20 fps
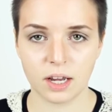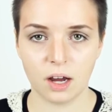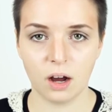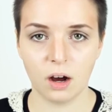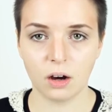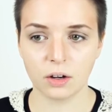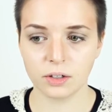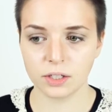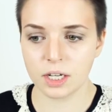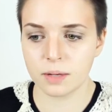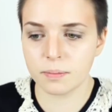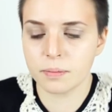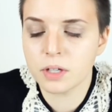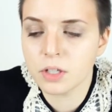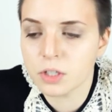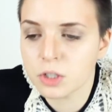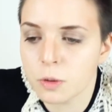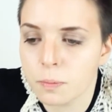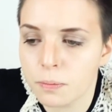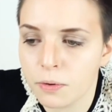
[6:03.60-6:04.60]
get hard again
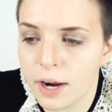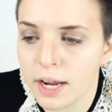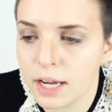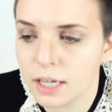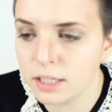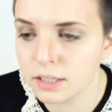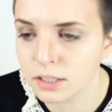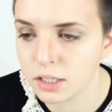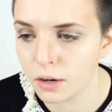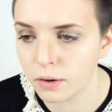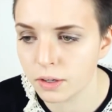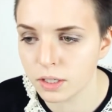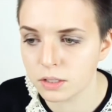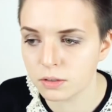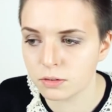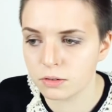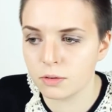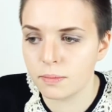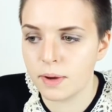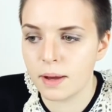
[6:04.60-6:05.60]
because your brain is going
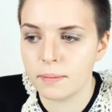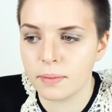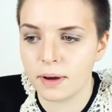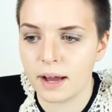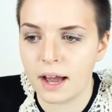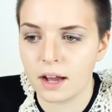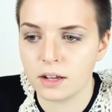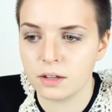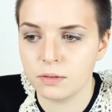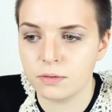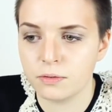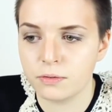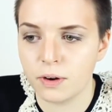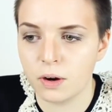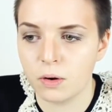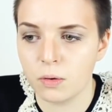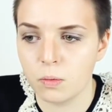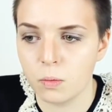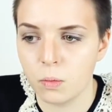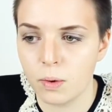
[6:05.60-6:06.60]
to remember how you
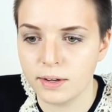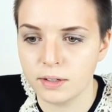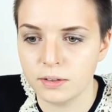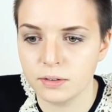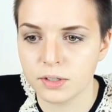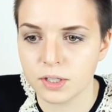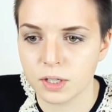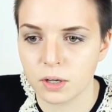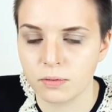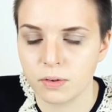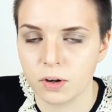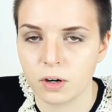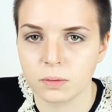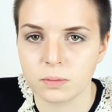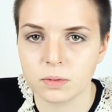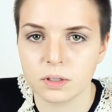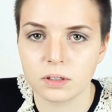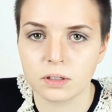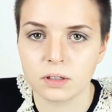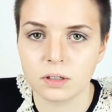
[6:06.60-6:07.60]
felt when you self
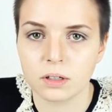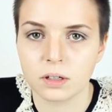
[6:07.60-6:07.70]
harmed.